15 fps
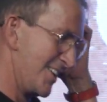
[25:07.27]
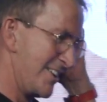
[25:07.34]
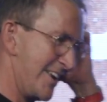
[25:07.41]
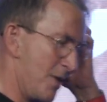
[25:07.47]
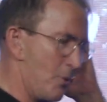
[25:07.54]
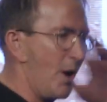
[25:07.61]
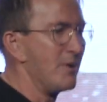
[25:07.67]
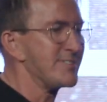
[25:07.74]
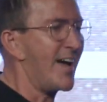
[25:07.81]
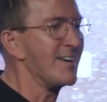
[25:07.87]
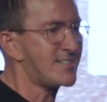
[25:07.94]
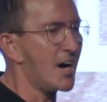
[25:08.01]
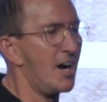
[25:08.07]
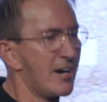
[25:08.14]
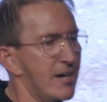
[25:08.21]
Now, what was I
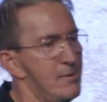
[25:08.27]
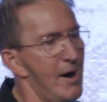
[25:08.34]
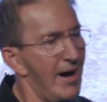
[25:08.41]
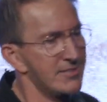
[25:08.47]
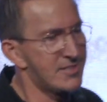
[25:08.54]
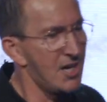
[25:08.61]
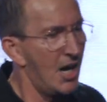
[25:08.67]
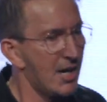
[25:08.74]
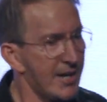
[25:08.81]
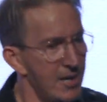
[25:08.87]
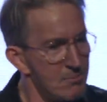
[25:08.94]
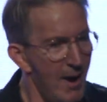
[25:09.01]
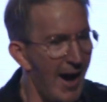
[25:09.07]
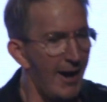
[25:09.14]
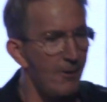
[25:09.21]
talking about? I was talking
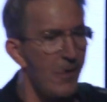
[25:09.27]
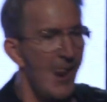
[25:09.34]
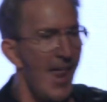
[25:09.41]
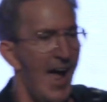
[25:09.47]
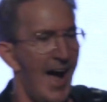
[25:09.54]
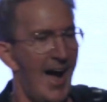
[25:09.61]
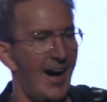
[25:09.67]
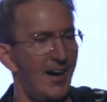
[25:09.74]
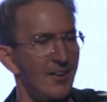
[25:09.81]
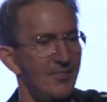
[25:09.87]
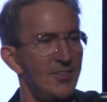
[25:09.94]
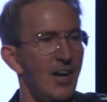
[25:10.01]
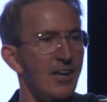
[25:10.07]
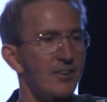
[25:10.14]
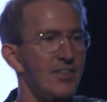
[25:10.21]
about how
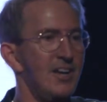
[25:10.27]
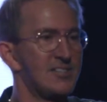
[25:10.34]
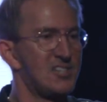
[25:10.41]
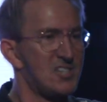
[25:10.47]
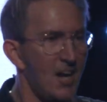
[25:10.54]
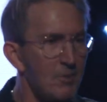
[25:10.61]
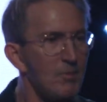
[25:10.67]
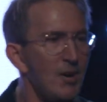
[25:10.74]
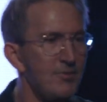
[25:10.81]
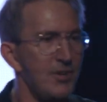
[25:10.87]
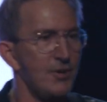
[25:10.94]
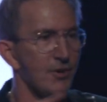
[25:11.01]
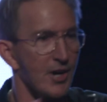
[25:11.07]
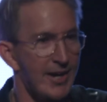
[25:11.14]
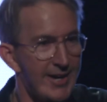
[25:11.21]
that some of
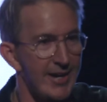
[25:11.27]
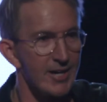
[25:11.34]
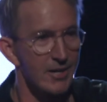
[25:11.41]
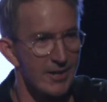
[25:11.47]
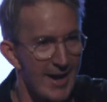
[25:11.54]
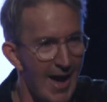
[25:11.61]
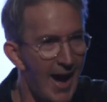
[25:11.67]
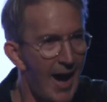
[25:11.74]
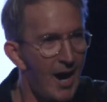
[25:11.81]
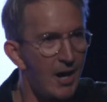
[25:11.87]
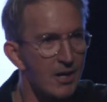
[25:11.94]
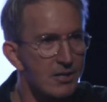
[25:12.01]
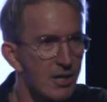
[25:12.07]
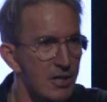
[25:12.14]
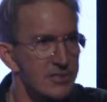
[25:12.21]
you are here
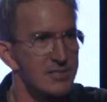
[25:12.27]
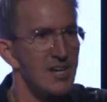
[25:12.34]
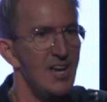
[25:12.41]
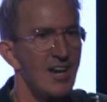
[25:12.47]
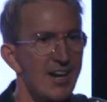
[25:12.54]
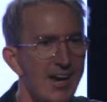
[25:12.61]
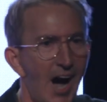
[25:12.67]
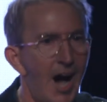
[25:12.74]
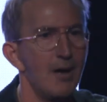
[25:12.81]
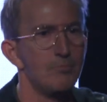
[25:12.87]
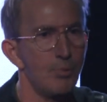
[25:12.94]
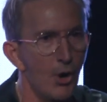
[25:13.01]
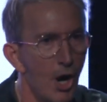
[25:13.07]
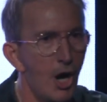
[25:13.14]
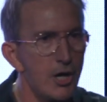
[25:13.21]
now because
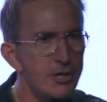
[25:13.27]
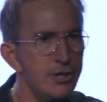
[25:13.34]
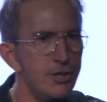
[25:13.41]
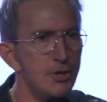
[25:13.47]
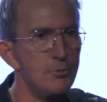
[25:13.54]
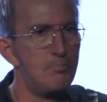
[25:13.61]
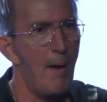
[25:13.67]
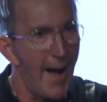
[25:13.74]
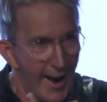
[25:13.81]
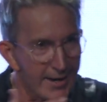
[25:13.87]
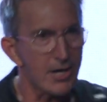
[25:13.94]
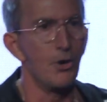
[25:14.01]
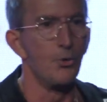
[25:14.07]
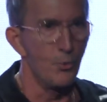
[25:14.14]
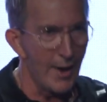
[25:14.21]
God brought you
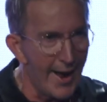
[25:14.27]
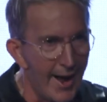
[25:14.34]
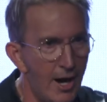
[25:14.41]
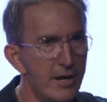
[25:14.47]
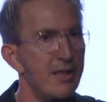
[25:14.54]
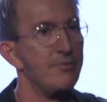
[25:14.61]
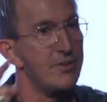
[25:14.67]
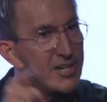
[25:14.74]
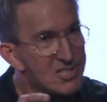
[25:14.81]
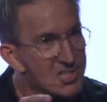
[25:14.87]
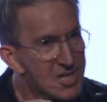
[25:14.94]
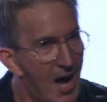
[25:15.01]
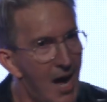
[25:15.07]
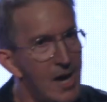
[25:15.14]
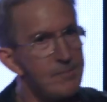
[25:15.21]
back around, and this
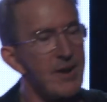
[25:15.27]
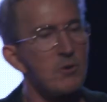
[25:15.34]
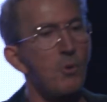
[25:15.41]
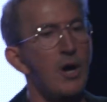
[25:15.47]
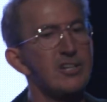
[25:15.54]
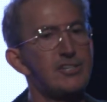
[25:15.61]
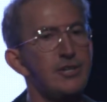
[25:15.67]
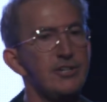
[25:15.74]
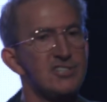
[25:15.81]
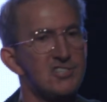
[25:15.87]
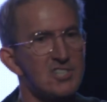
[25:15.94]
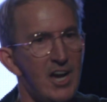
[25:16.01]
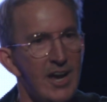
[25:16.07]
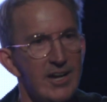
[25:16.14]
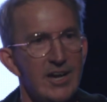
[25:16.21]
time He wants you to
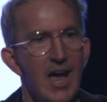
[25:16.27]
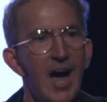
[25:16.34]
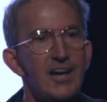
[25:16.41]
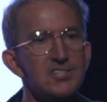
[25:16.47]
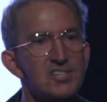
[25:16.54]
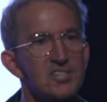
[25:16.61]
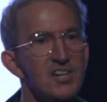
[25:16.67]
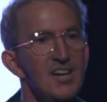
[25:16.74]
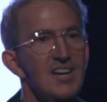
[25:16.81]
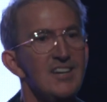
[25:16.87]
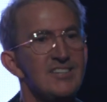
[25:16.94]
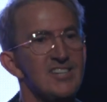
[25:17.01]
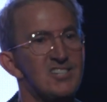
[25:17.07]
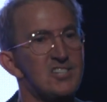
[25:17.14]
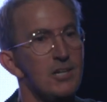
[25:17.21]
say yes
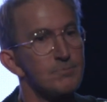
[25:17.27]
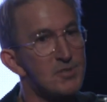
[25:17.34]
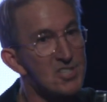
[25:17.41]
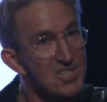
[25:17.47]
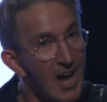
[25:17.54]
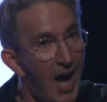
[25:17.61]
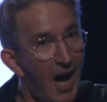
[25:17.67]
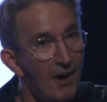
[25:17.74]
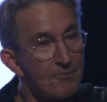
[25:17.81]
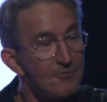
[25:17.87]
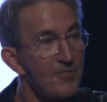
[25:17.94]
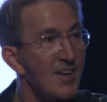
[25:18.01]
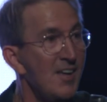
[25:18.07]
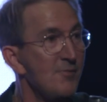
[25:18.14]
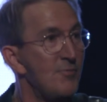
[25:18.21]
to some stuff
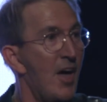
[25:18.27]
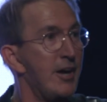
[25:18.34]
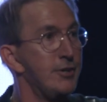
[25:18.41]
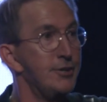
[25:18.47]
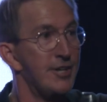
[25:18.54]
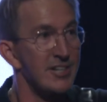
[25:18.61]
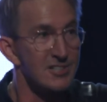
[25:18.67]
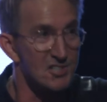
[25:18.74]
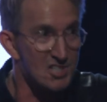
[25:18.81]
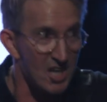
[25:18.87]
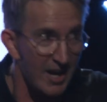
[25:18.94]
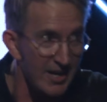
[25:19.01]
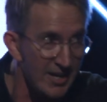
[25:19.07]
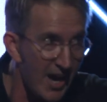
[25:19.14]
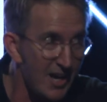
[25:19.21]
that you didn't
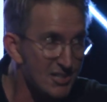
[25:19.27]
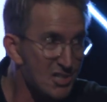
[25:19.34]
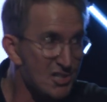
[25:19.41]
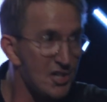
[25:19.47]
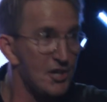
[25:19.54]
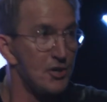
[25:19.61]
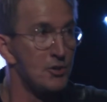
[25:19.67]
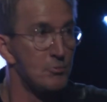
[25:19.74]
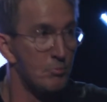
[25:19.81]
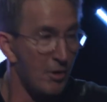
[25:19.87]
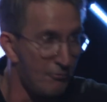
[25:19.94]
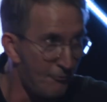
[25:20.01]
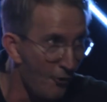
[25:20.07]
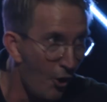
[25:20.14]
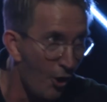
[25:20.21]
say yes to
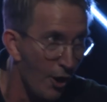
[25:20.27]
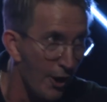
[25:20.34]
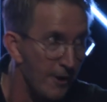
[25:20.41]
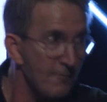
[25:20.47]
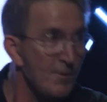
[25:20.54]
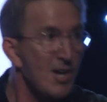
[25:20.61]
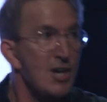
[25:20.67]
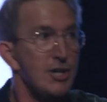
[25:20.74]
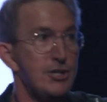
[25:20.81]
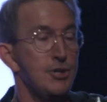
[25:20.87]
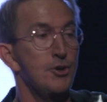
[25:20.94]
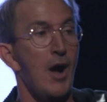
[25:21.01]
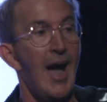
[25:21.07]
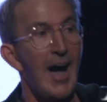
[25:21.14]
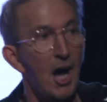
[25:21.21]
before.
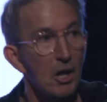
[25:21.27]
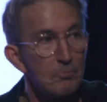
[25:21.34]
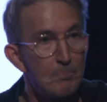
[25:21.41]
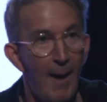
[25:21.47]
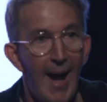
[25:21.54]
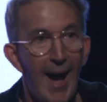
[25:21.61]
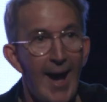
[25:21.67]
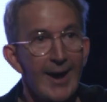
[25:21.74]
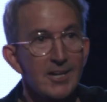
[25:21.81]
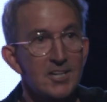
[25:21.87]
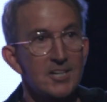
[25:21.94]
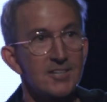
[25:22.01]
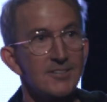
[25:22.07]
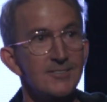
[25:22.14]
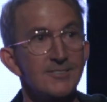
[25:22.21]
You held
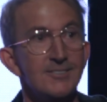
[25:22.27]
back.